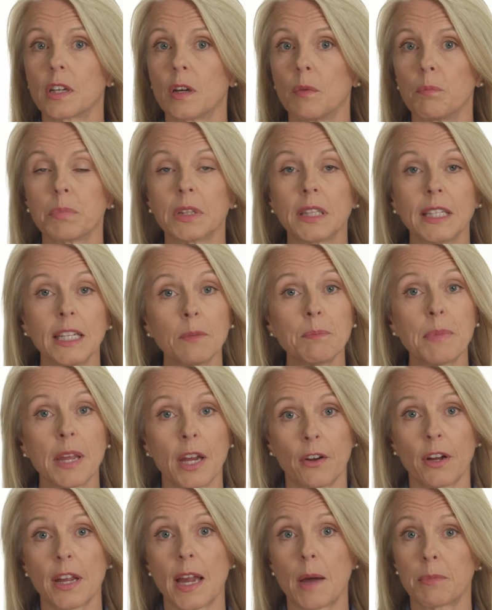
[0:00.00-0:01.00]
complete
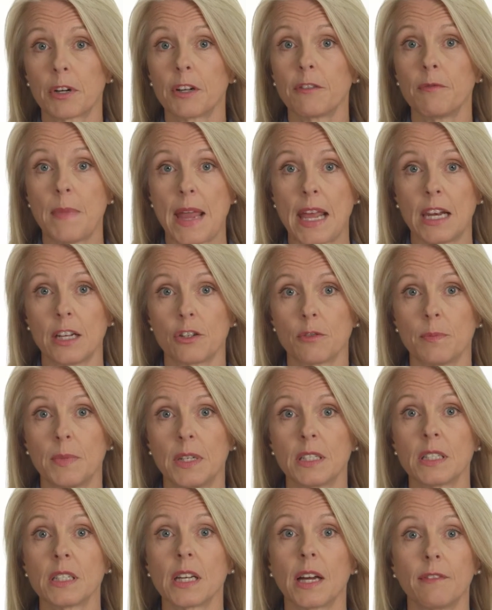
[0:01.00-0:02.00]
perioperative
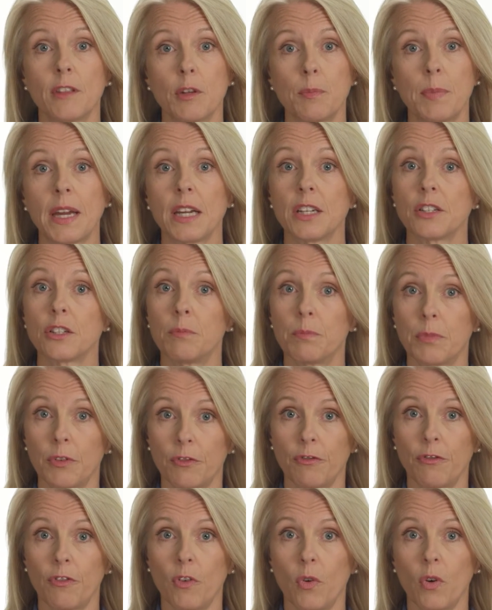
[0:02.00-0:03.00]
management of the patient
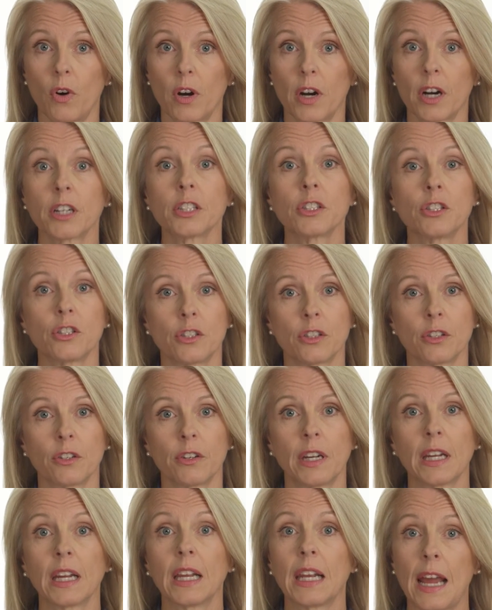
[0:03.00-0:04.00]
before,
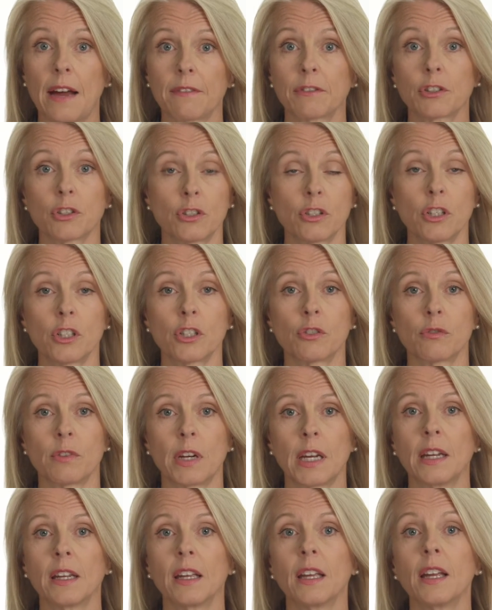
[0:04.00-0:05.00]
during, and after
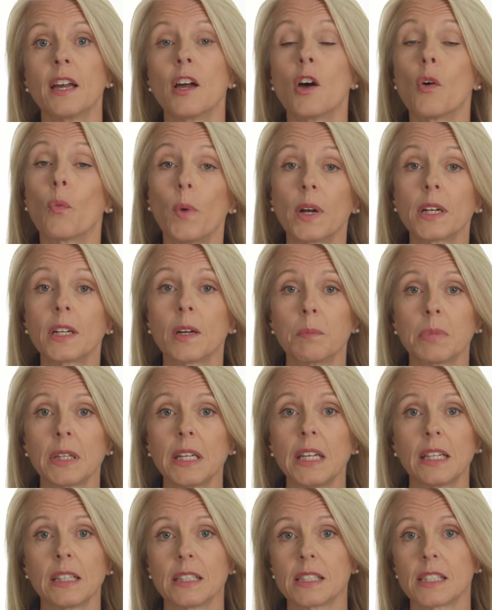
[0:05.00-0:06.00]
surgery. When
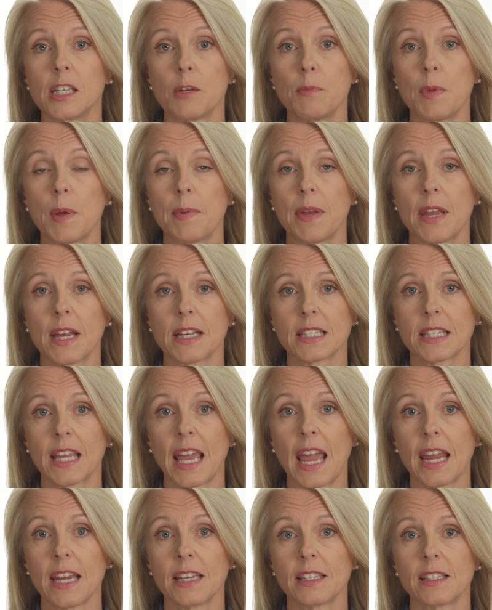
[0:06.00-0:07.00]
completing the CBPS
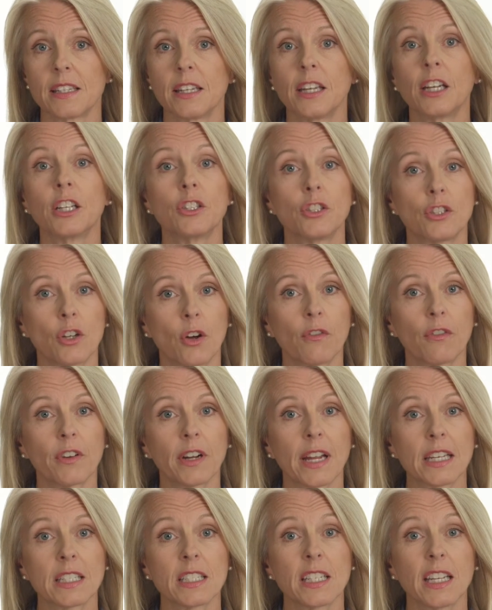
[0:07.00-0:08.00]
case, don't
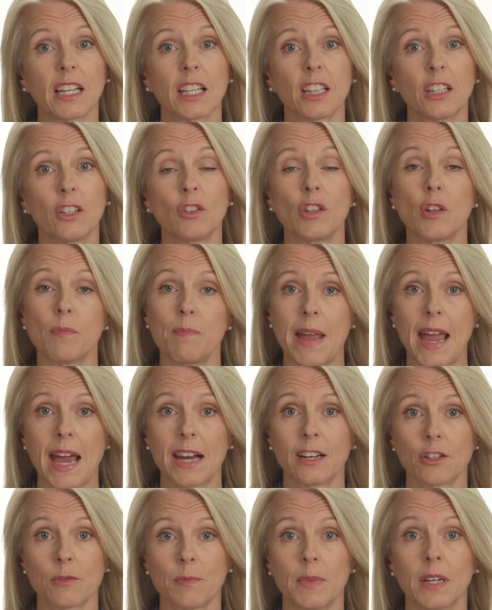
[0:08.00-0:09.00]
forget to include the
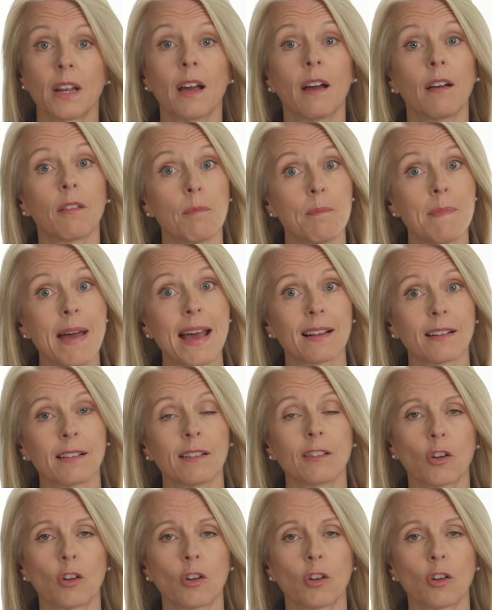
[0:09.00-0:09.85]
management of medical